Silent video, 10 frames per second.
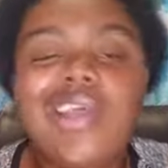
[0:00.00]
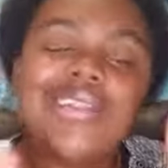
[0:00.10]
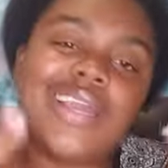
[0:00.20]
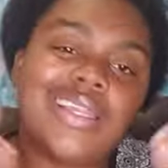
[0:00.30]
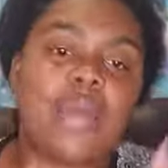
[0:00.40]

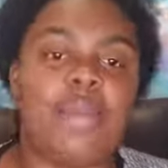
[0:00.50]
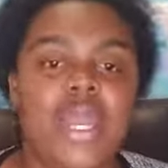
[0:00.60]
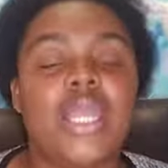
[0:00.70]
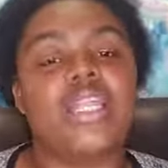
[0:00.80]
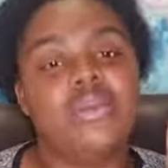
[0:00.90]
Take that
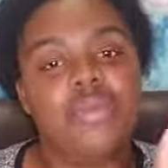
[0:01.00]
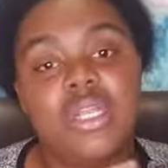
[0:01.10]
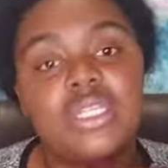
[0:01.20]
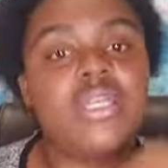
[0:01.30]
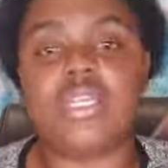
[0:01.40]
back, it
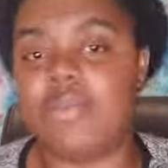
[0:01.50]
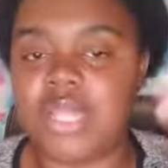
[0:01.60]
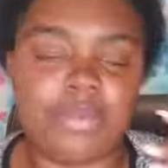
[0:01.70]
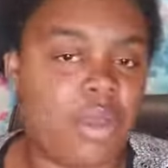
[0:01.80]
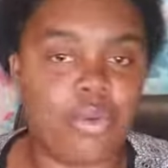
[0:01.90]
depends.
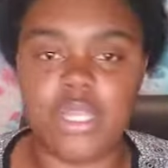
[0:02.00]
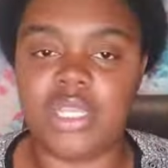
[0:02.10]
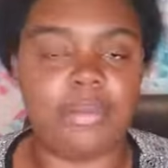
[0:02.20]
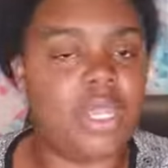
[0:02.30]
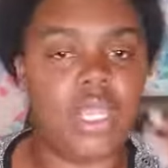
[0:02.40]
Sometimes I want it
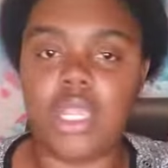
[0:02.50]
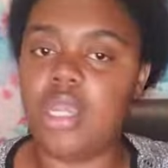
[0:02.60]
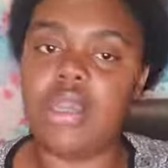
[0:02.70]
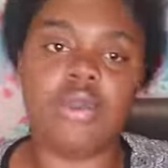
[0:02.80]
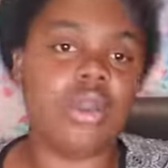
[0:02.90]
to be
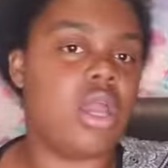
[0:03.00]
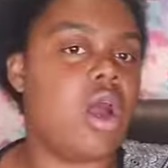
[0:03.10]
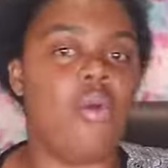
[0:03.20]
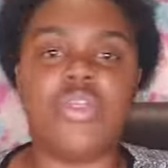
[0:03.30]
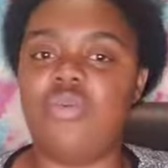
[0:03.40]

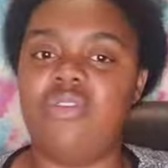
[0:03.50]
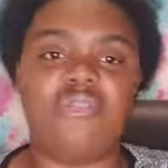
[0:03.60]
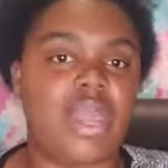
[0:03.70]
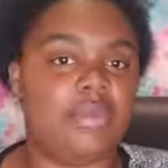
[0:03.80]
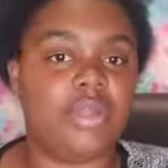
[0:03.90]
Gone with the Wind
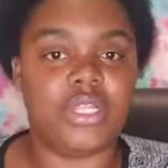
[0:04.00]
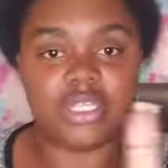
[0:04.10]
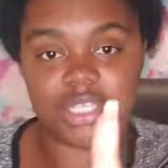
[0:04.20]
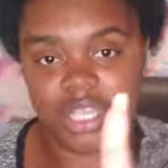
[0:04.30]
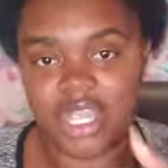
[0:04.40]
fabulous.
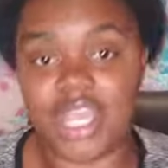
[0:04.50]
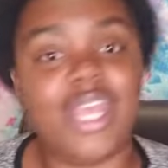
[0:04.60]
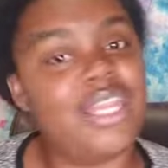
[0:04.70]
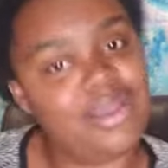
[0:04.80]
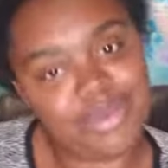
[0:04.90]

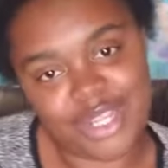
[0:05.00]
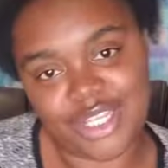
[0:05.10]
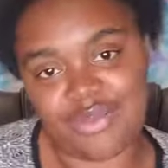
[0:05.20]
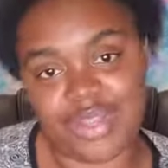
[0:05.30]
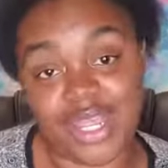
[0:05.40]
It depends
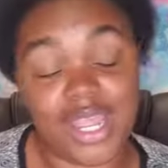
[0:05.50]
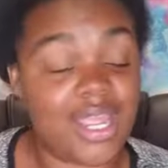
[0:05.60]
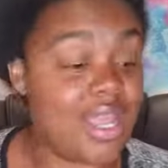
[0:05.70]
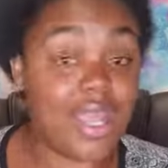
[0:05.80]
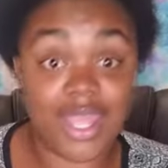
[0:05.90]
on the day.
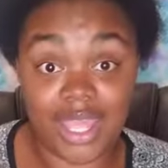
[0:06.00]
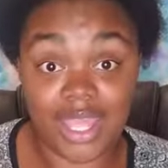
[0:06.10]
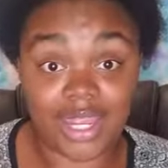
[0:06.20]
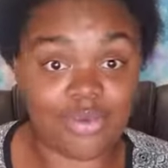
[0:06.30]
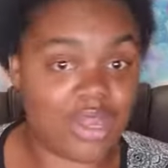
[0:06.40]

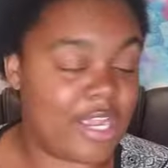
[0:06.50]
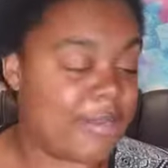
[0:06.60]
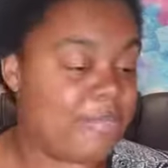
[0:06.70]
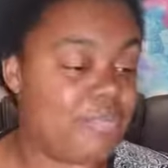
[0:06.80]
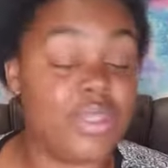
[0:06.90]
Anyway,
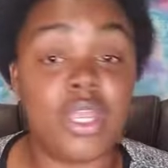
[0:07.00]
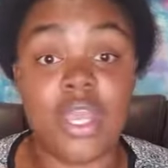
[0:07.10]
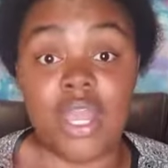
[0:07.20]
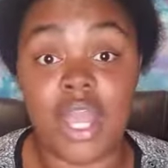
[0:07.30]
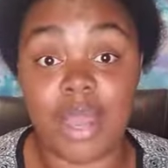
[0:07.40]

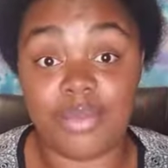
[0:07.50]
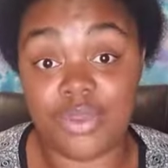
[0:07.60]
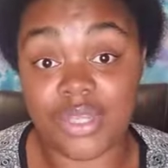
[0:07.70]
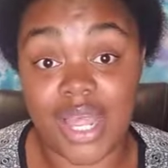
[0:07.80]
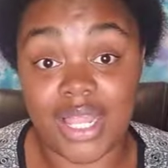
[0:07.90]
I'm
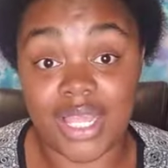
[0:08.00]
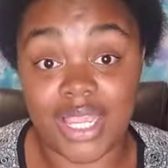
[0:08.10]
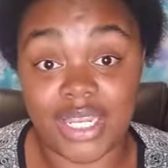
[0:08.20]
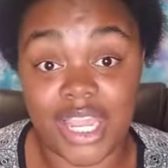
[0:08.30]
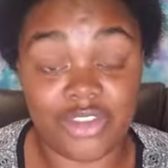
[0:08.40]
using
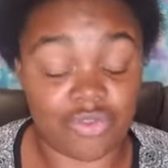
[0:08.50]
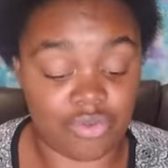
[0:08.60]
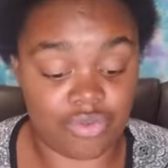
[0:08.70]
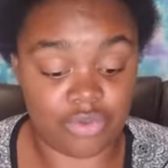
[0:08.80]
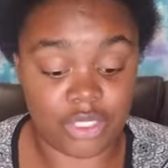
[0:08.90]
Alikay
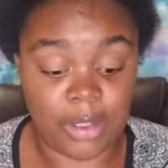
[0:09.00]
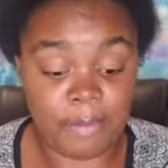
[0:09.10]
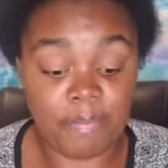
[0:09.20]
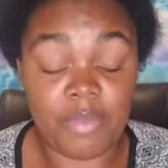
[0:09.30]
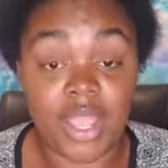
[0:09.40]
Naturals.
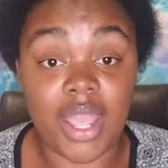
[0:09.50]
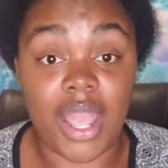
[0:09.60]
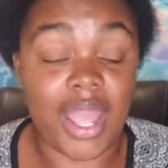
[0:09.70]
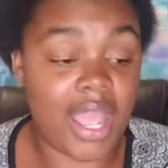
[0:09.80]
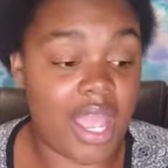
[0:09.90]

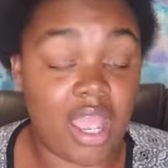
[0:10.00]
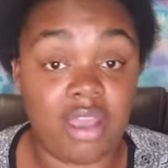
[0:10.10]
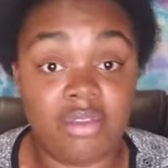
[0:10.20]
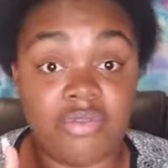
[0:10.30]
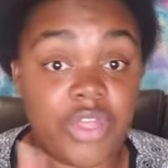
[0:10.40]
I
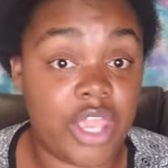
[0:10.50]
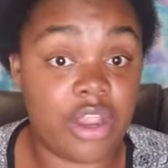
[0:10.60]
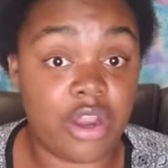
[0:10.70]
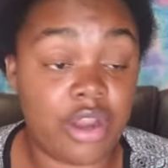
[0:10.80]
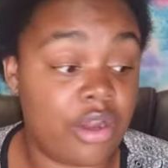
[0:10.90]
have
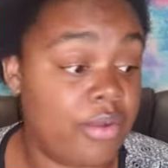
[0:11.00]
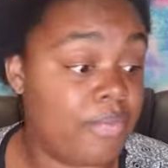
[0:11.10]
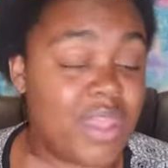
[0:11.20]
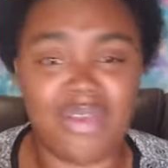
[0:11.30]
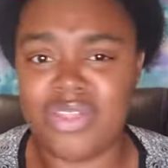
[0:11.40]

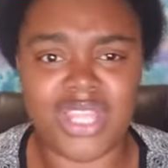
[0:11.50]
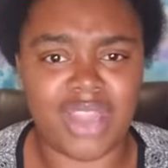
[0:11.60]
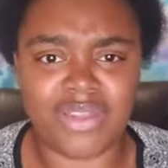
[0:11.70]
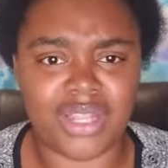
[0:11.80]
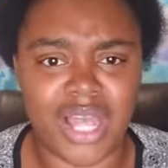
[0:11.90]
everything they
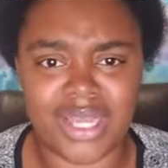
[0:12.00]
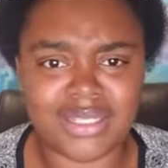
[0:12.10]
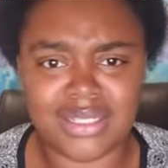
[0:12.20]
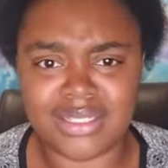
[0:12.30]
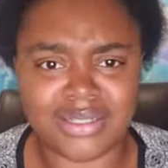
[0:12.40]
have in their lock
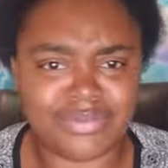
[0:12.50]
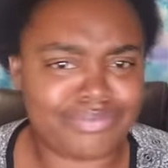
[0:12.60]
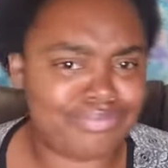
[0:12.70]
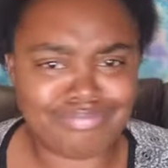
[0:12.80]
system.